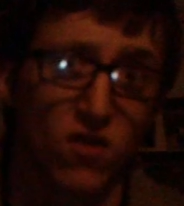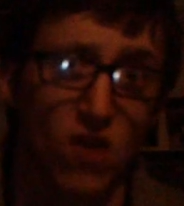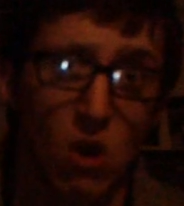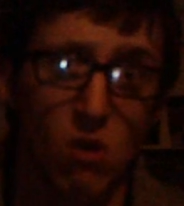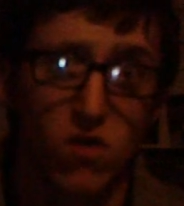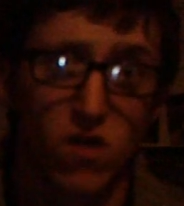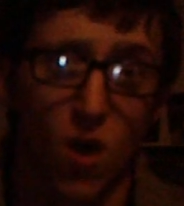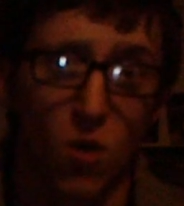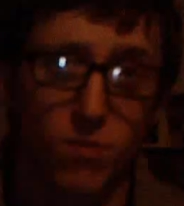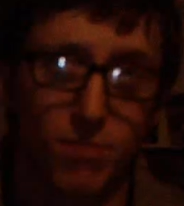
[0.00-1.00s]
so I was
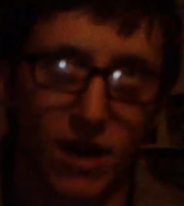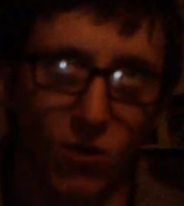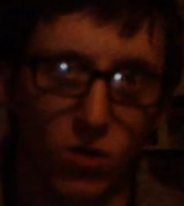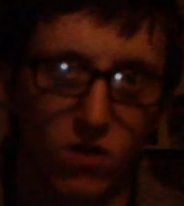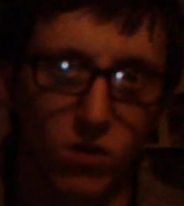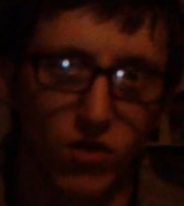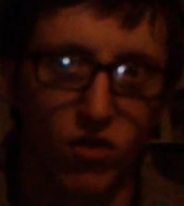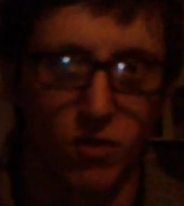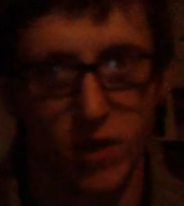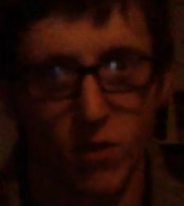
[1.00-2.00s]
told backwards, which
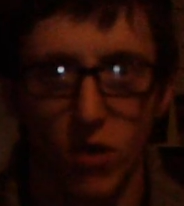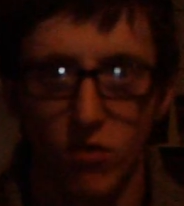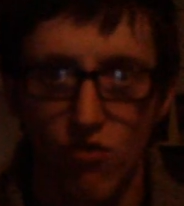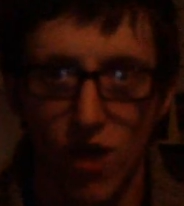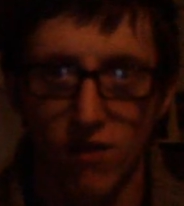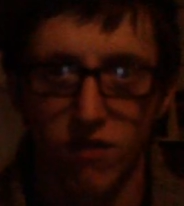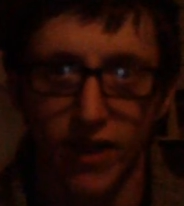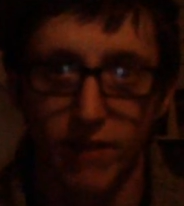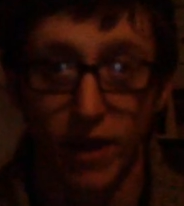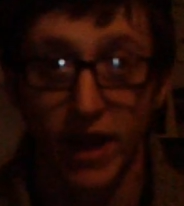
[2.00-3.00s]
took me a while to
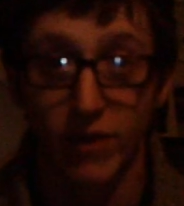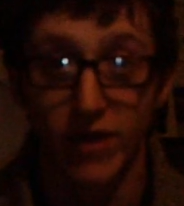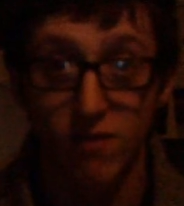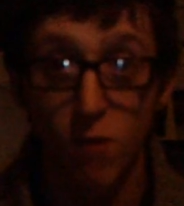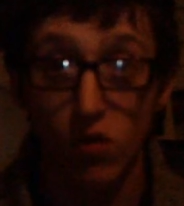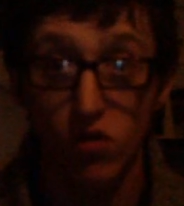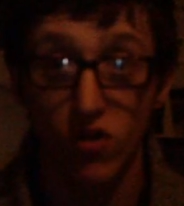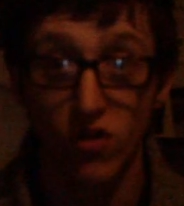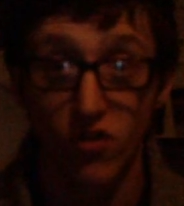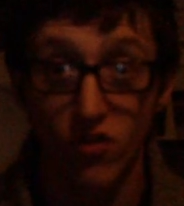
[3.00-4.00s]
translate. But anyway, there's
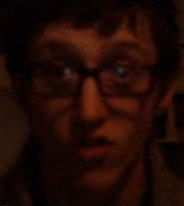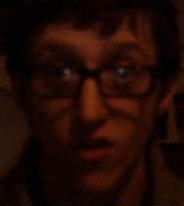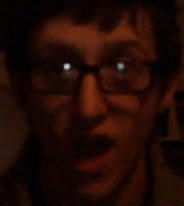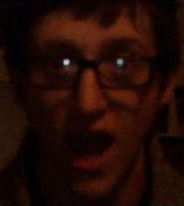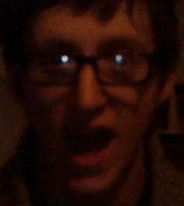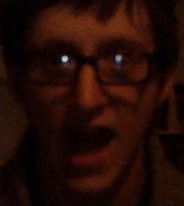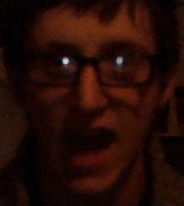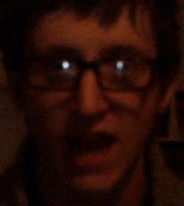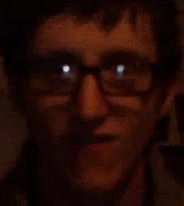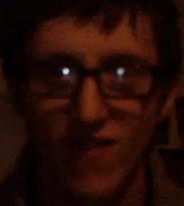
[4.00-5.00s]
monsters,
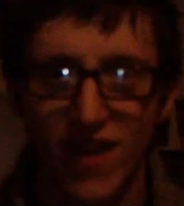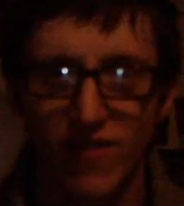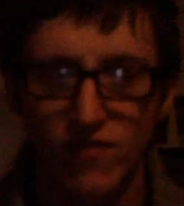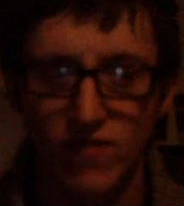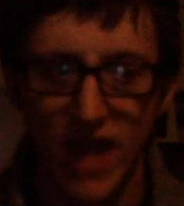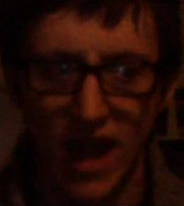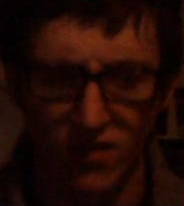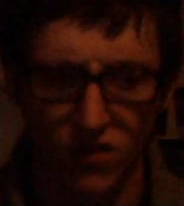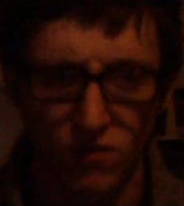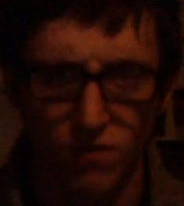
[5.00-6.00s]
and they're
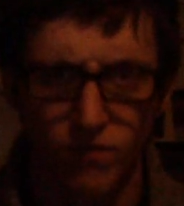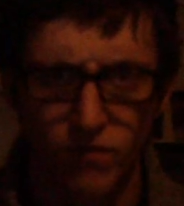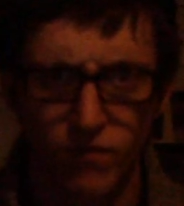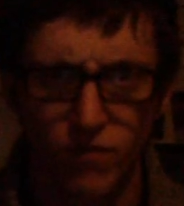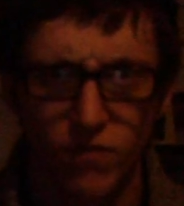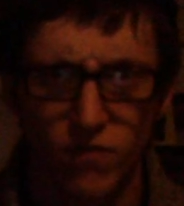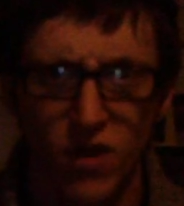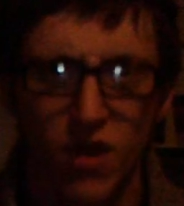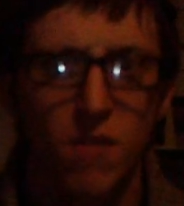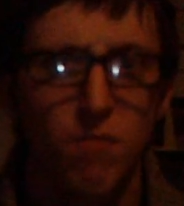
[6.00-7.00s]
dead.
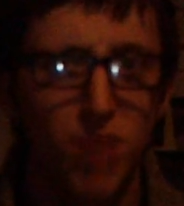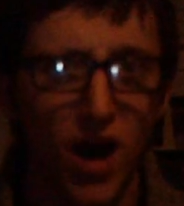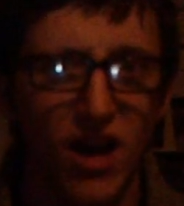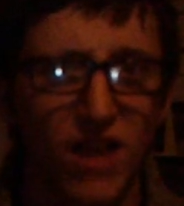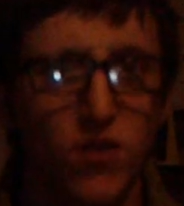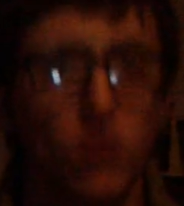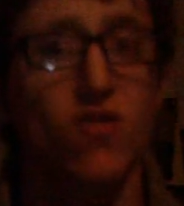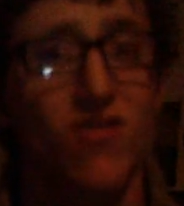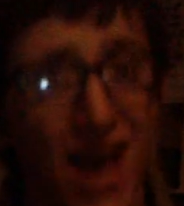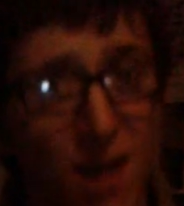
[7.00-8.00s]
But if you
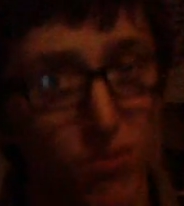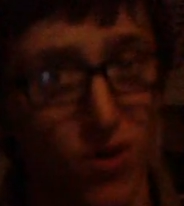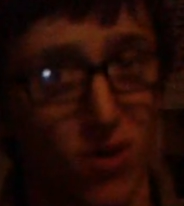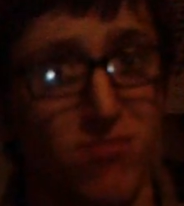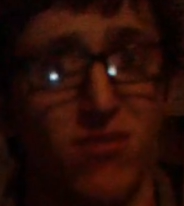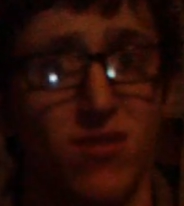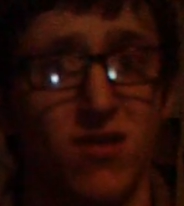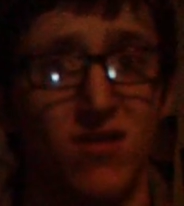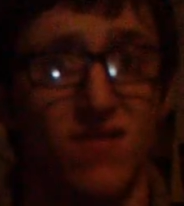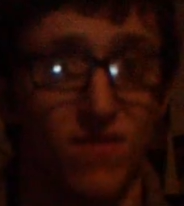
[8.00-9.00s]
stab them,
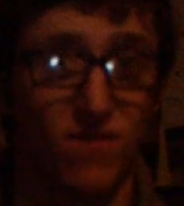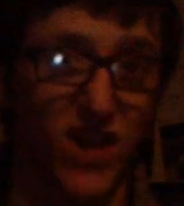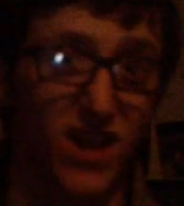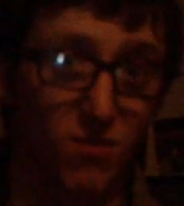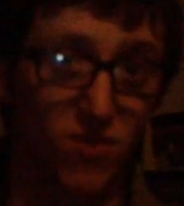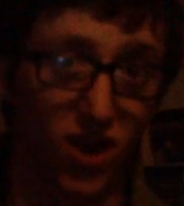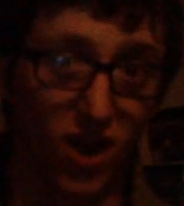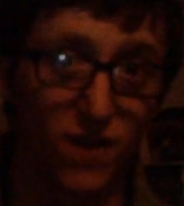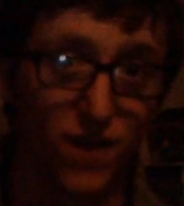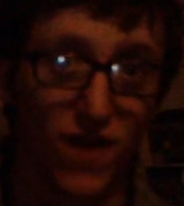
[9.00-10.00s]
they come to
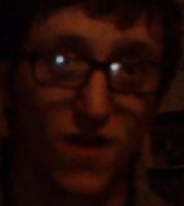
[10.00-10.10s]
life,